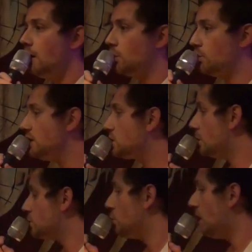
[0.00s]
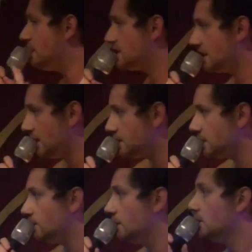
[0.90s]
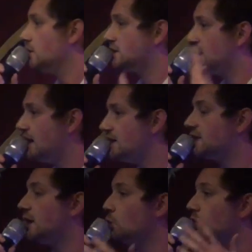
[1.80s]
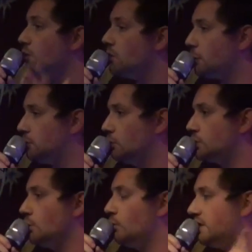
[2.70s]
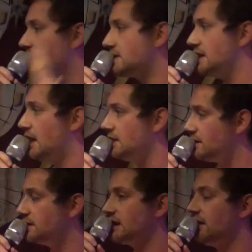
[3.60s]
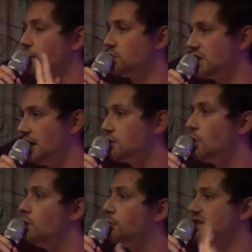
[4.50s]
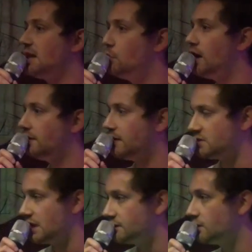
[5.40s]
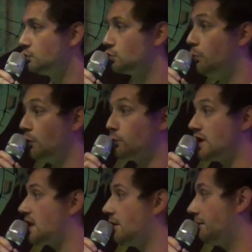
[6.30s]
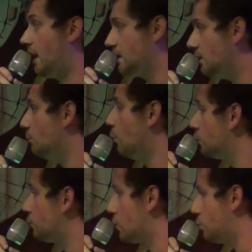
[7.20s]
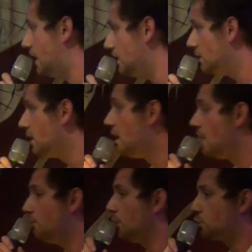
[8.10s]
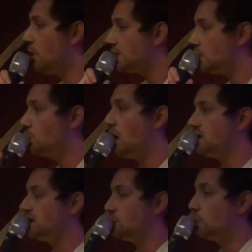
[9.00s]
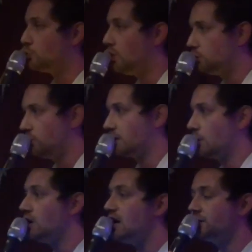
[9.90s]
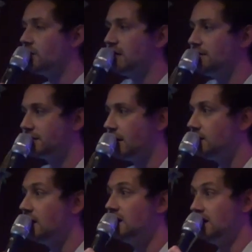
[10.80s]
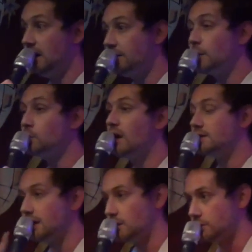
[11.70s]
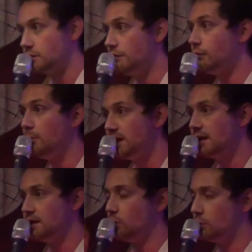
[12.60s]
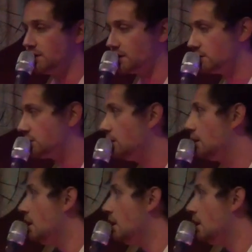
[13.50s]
And when it comes to having sex, Snails can only reproduce with snails that have the shell coiled the same way as themselves. So both ways are fine, both work well, but right on right can populate together, left and left can, left and right cannot, for mechanical reasons.